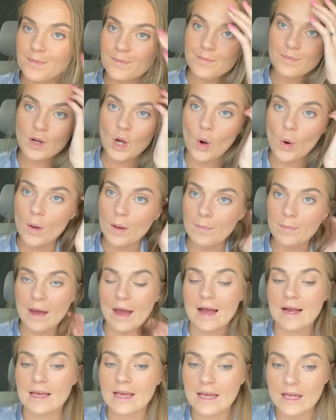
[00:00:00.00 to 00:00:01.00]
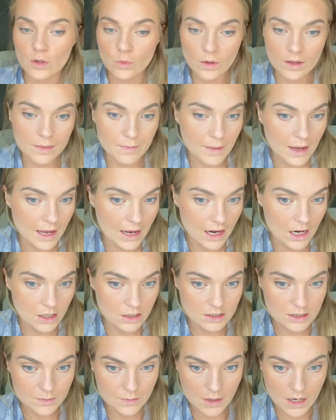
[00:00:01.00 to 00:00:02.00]
Going back in with my
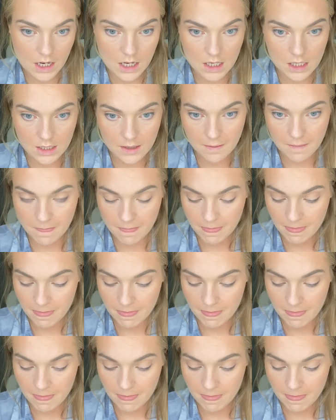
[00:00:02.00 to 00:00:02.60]
Airspun.